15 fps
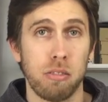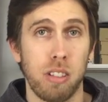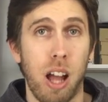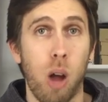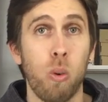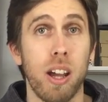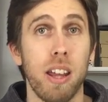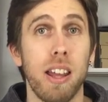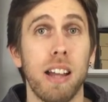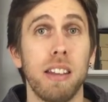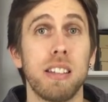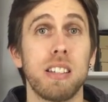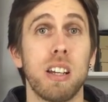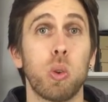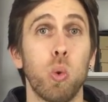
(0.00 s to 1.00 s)
even if they're
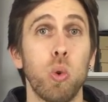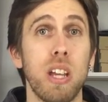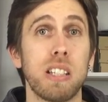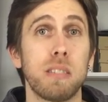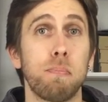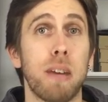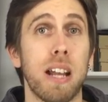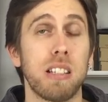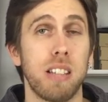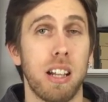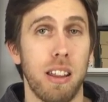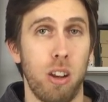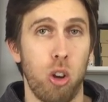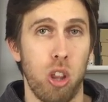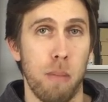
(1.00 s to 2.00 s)
not yours anymore but
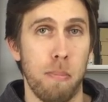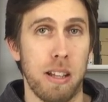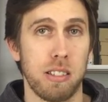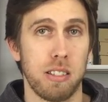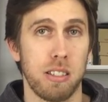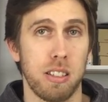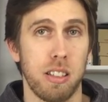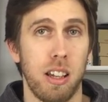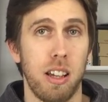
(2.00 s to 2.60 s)
someone else's.